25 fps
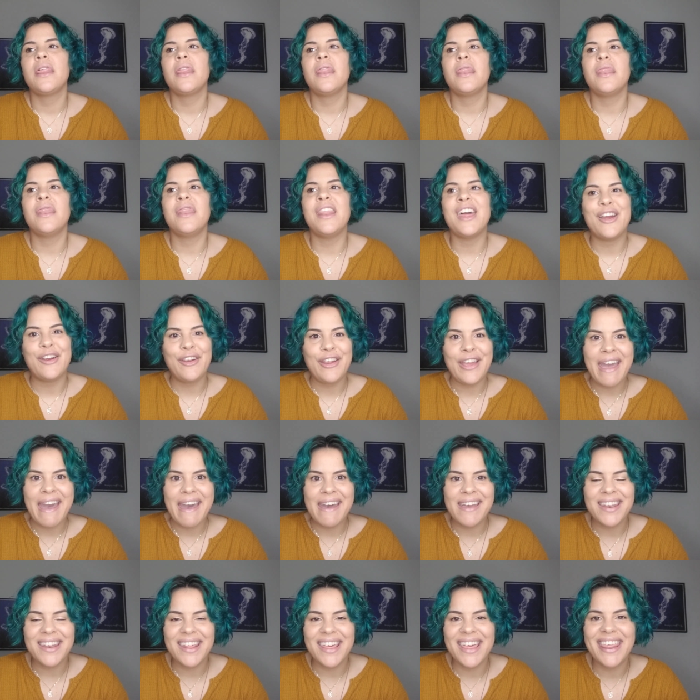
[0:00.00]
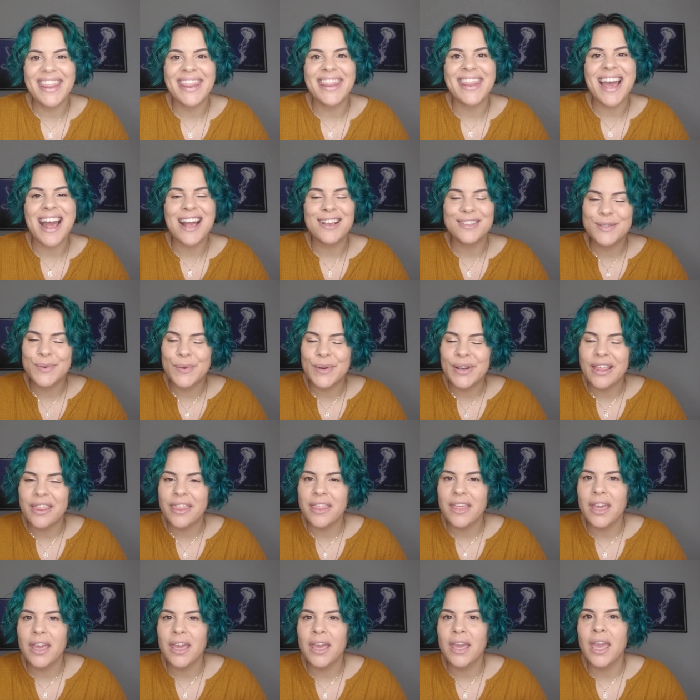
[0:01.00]
there yet. That sort of
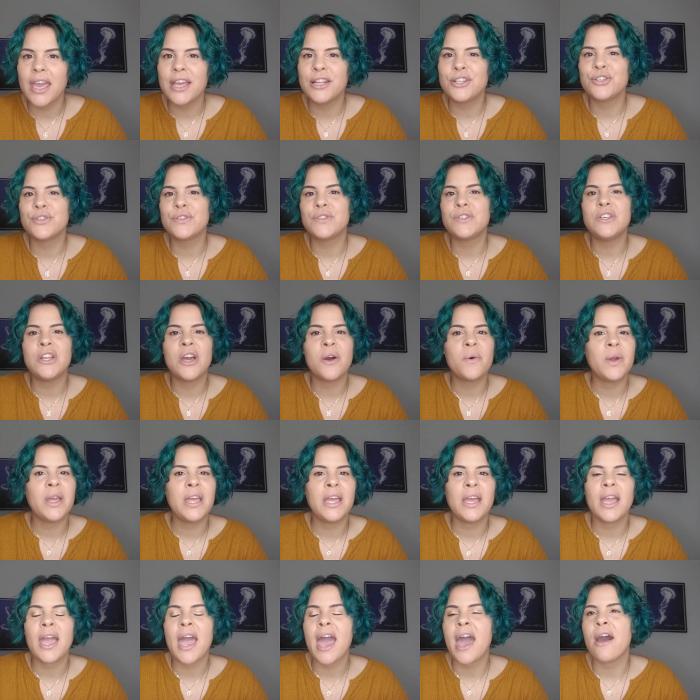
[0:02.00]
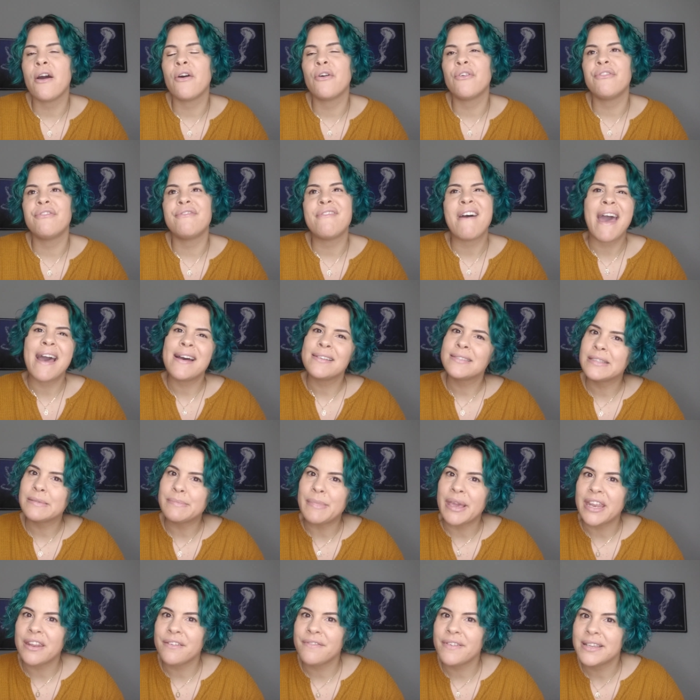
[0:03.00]
thing. And just knowing how fast
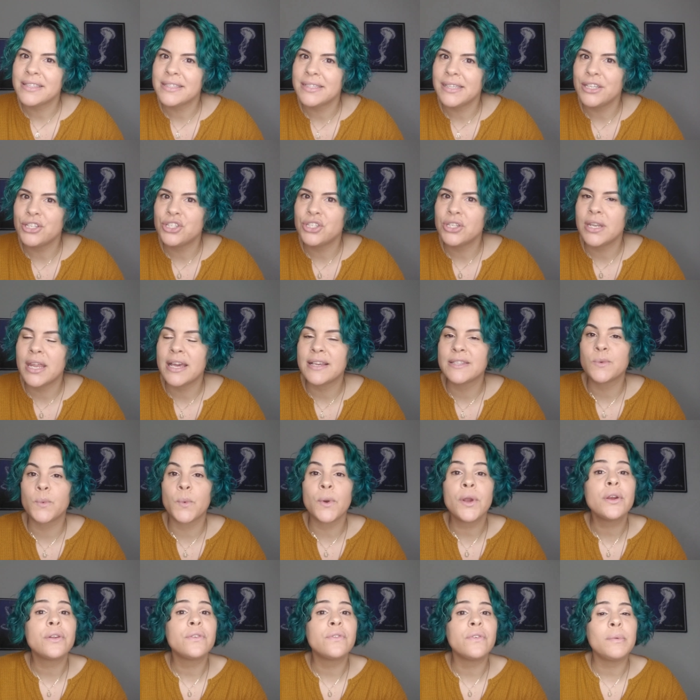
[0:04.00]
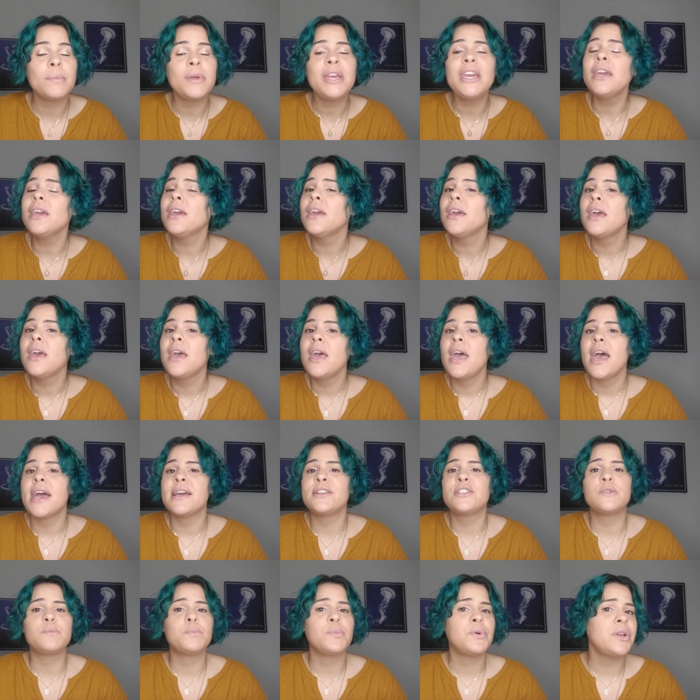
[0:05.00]
manifestation has worked for me
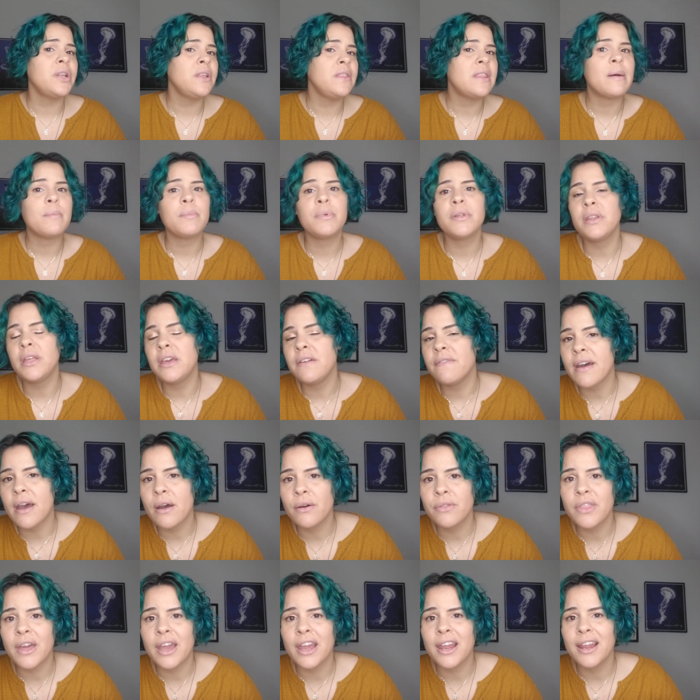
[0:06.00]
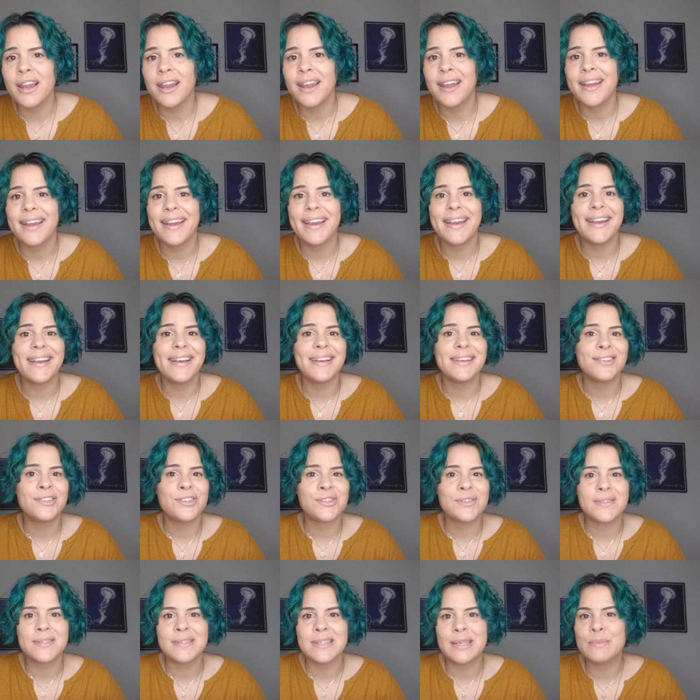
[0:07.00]
and just putting that belief out there
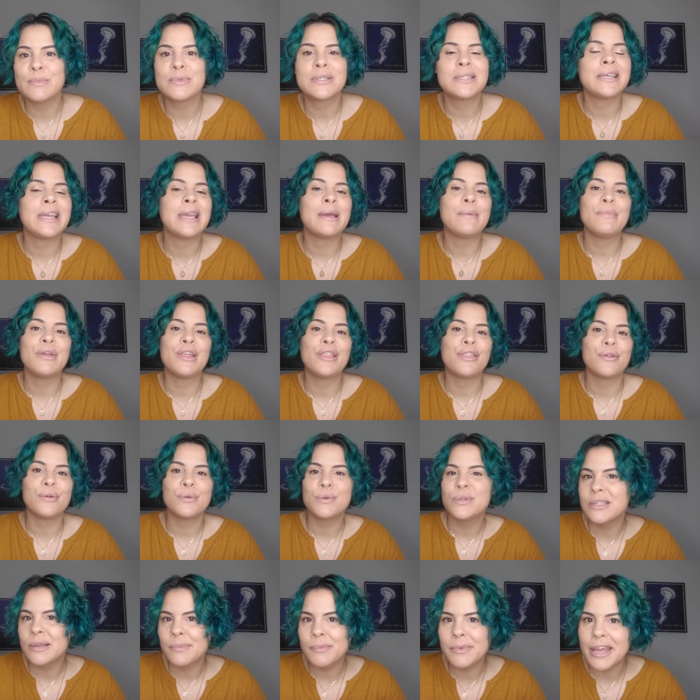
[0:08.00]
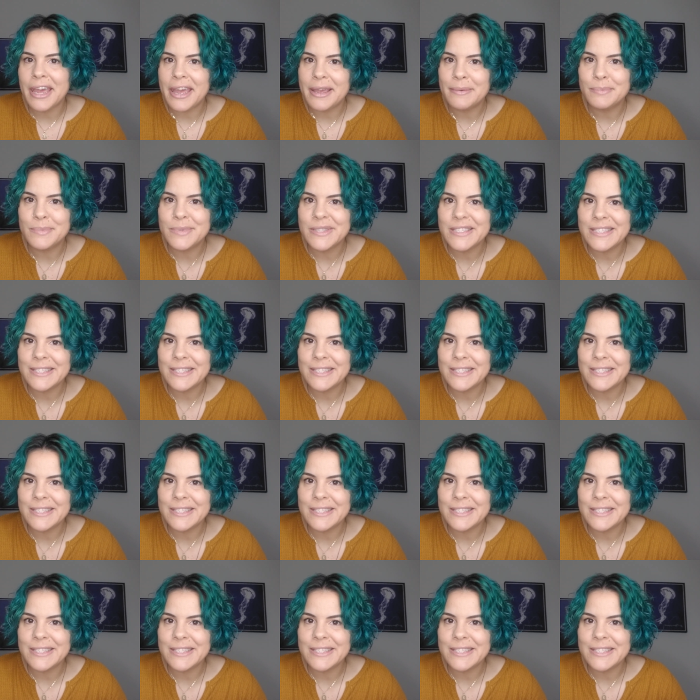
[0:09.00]
just seems to get me through sometimes.